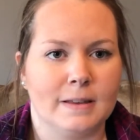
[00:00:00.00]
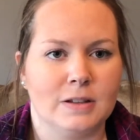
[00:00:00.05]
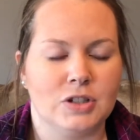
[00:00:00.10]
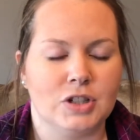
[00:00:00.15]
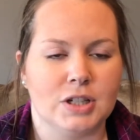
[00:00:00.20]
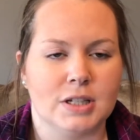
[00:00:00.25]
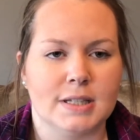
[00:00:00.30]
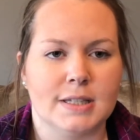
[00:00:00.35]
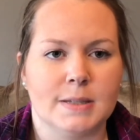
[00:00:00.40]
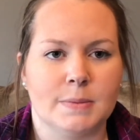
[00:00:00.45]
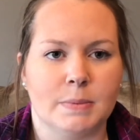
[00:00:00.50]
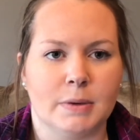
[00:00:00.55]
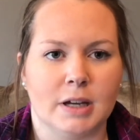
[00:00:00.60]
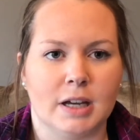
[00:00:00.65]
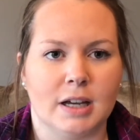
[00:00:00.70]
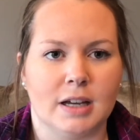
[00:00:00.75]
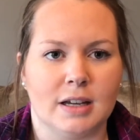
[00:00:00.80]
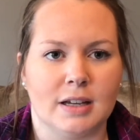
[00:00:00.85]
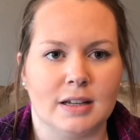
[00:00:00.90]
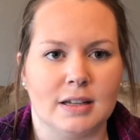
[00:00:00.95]
Just
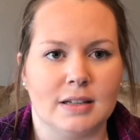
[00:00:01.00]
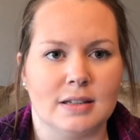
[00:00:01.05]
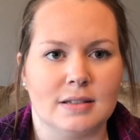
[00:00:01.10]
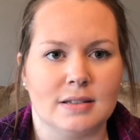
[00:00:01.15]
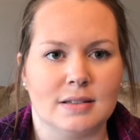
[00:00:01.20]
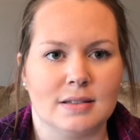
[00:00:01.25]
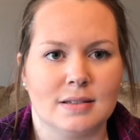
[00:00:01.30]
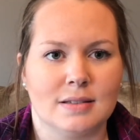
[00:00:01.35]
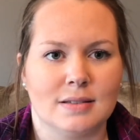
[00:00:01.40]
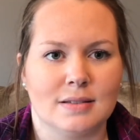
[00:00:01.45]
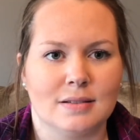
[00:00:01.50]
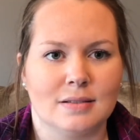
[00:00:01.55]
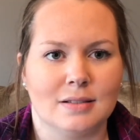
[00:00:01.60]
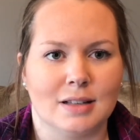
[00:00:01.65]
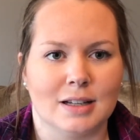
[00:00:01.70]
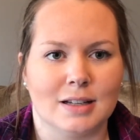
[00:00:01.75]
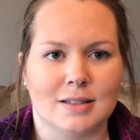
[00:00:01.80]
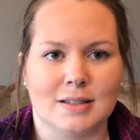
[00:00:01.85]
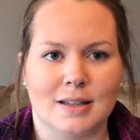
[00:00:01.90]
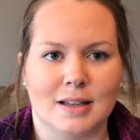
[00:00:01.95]
because,
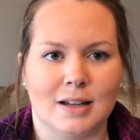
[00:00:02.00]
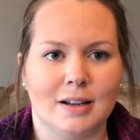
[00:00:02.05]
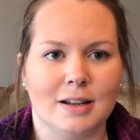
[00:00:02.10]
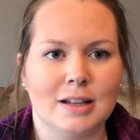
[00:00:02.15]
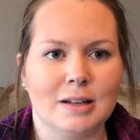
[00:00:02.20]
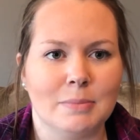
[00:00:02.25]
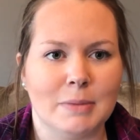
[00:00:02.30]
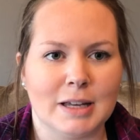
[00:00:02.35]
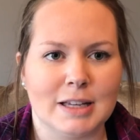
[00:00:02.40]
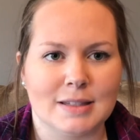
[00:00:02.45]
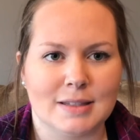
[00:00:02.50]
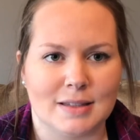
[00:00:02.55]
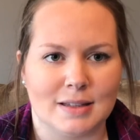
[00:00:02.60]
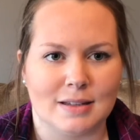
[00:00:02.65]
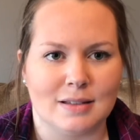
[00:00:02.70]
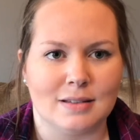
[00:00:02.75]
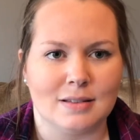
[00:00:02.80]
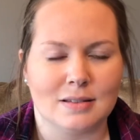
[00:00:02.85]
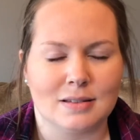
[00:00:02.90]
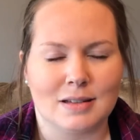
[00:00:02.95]
like I said, it didn't make
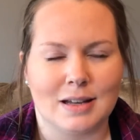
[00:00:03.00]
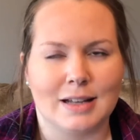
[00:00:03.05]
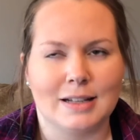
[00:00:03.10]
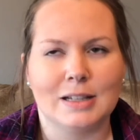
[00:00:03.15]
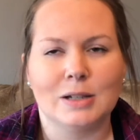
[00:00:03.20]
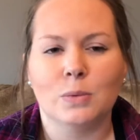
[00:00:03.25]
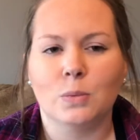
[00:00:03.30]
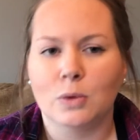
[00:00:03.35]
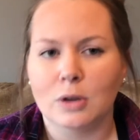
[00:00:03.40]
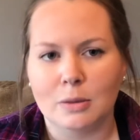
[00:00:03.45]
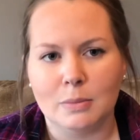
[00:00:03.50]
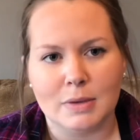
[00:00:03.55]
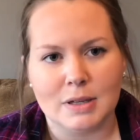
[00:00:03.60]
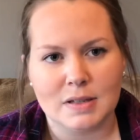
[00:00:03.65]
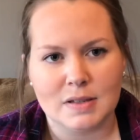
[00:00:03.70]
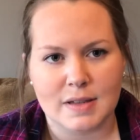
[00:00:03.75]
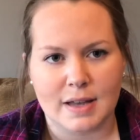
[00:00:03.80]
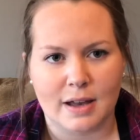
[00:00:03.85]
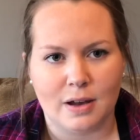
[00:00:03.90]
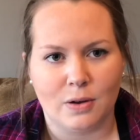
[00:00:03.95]
sense. I didn't want to
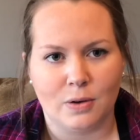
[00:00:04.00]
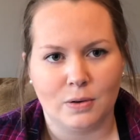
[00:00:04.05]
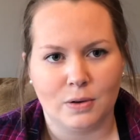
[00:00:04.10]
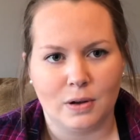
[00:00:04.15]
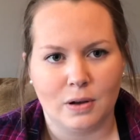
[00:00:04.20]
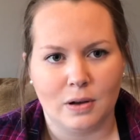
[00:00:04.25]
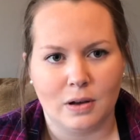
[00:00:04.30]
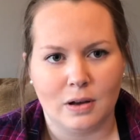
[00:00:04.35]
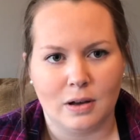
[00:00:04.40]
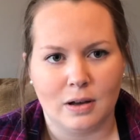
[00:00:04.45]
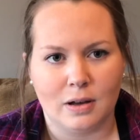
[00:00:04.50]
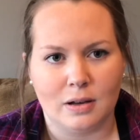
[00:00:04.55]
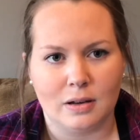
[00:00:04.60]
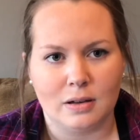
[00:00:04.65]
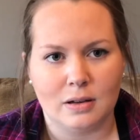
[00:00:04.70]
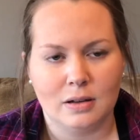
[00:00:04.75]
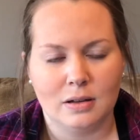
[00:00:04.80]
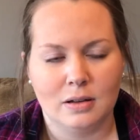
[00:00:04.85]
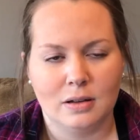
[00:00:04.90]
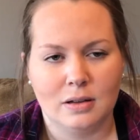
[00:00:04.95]
miss out
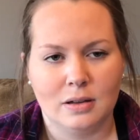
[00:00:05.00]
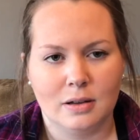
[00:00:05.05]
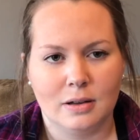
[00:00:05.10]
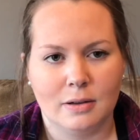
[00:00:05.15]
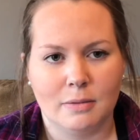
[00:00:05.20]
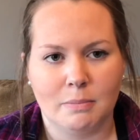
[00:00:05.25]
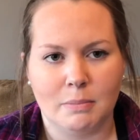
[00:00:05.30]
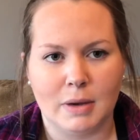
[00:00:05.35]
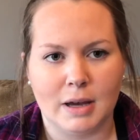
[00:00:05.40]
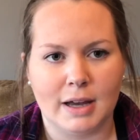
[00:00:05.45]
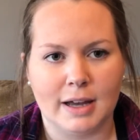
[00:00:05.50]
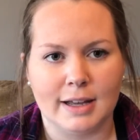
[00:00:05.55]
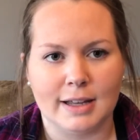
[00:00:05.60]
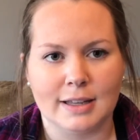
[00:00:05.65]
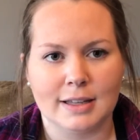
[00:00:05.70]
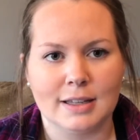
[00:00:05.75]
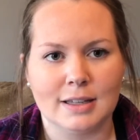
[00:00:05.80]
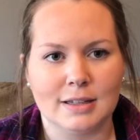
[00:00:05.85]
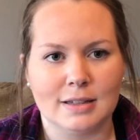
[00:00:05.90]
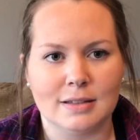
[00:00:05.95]
on my
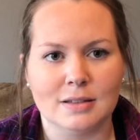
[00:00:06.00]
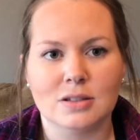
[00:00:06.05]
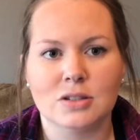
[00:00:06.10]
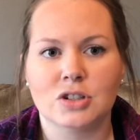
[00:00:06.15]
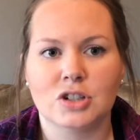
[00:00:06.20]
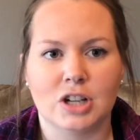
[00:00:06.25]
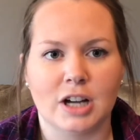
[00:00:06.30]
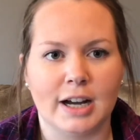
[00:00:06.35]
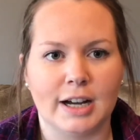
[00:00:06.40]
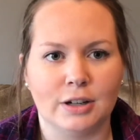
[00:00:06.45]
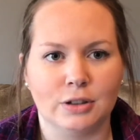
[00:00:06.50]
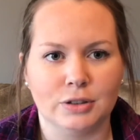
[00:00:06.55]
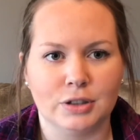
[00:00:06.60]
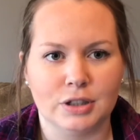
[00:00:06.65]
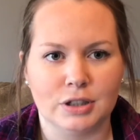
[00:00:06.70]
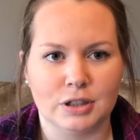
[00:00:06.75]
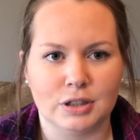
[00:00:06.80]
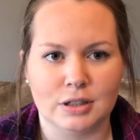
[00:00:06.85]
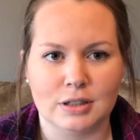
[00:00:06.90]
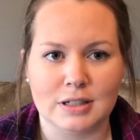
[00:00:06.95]
kids'
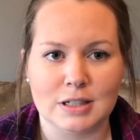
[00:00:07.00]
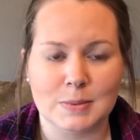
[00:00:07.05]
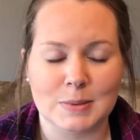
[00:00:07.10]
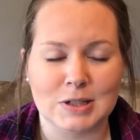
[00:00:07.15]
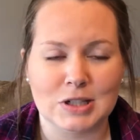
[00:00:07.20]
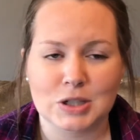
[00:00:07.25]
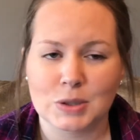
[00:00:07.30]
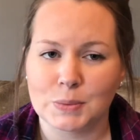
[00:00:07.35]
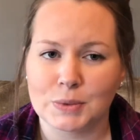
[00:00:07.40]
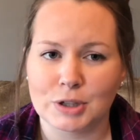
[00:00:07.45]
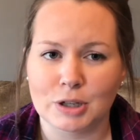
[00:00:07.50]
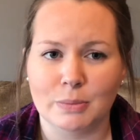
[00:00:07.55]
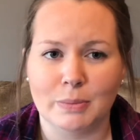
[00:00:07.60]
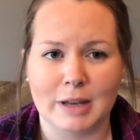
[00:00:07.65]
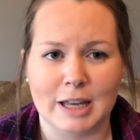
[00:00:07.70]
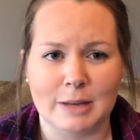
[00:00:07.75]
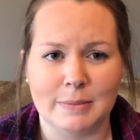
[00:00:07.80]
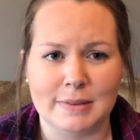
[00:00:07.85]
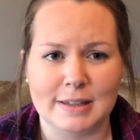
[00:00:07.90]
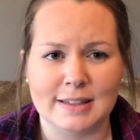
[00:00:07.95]
childhood, especially when they're
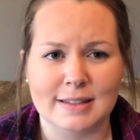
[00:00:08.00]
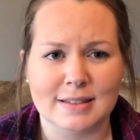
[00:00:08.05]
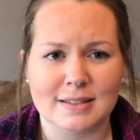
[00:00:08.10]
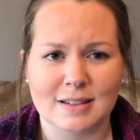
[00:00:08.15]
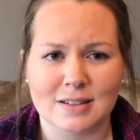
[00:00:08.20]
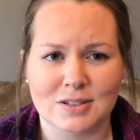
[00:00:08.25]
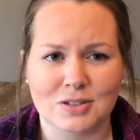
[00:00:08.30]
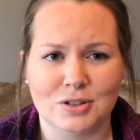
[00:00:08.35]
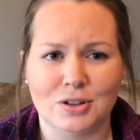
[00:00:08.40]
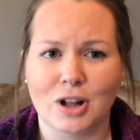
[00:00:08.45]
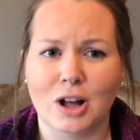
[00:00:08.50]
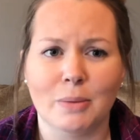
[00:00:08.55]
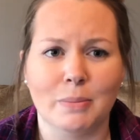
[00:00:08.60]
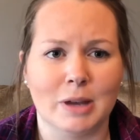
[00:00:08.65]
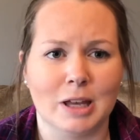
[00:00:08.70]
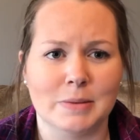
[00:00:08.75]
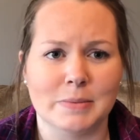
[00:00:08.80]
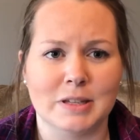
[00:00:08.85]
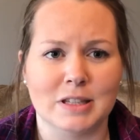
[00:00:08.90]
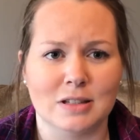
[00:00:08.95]
babies, because they're not
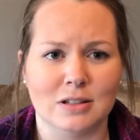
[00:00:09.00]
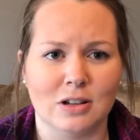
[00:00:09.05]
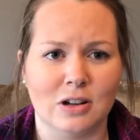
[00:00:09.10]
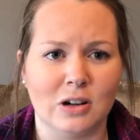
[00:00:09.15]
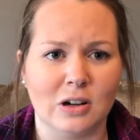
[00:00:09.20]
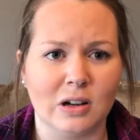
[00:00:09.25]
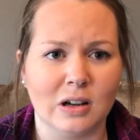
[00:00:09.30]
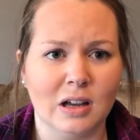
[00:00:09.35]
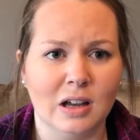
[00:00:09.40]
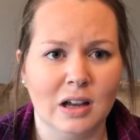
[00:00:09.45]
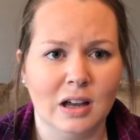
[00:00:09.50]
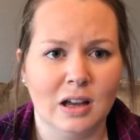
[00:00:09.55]
babies long.